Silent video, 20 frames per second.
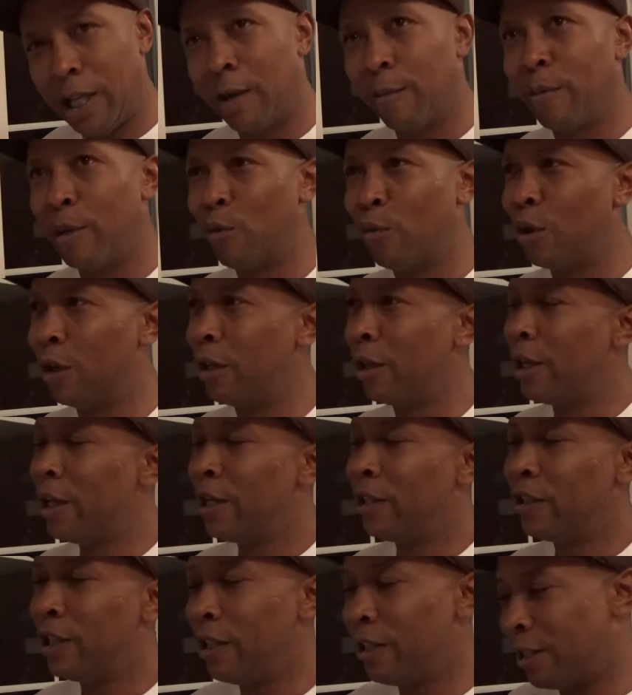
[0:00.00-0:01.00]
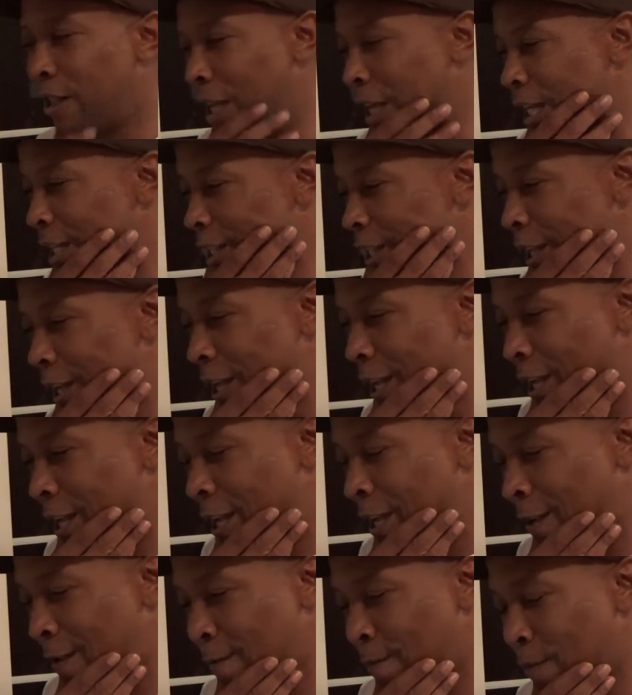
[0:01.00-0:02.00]
hit me with. She said,
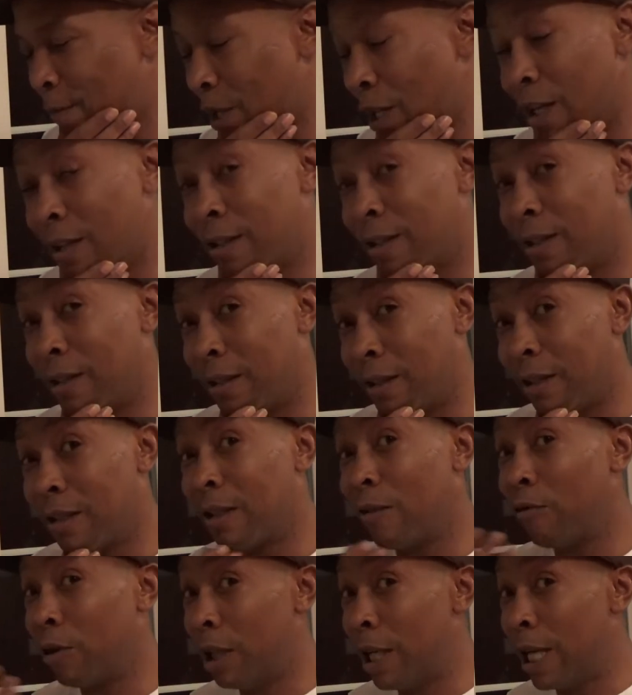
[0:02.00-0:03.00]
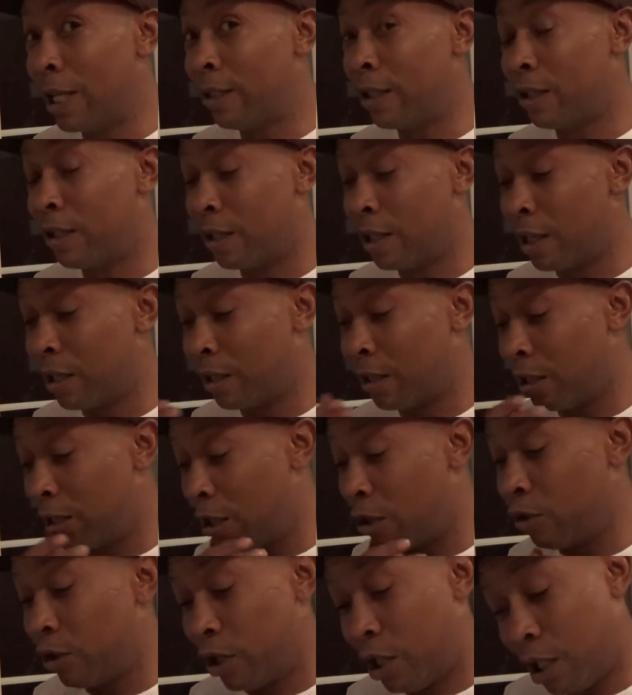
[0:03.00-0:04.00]
"Yeah, this the religious sister
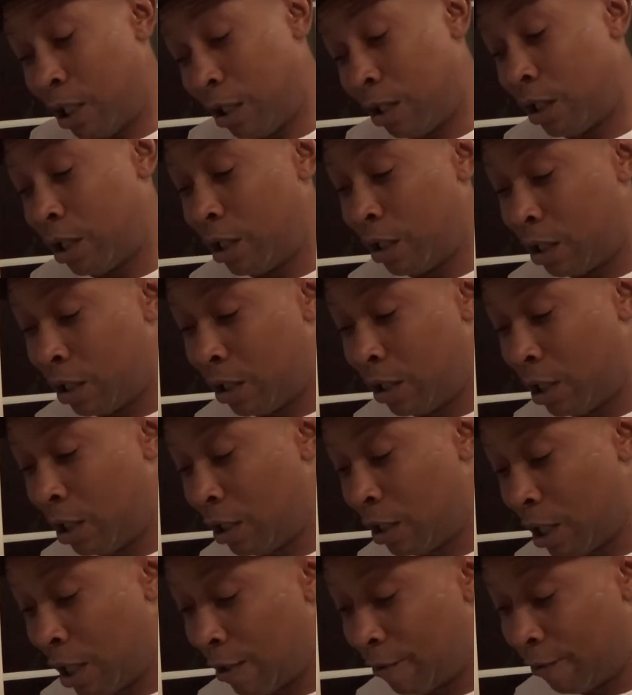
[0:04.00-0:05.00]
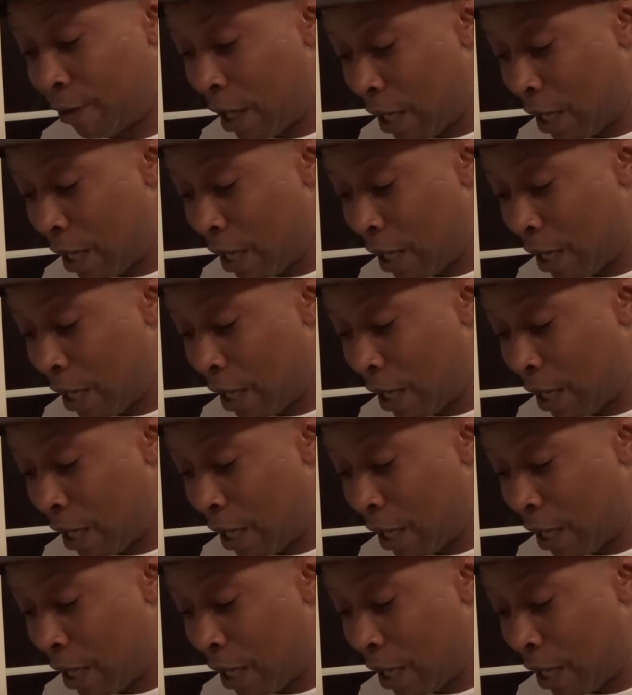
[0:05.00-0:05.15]
though. She tough.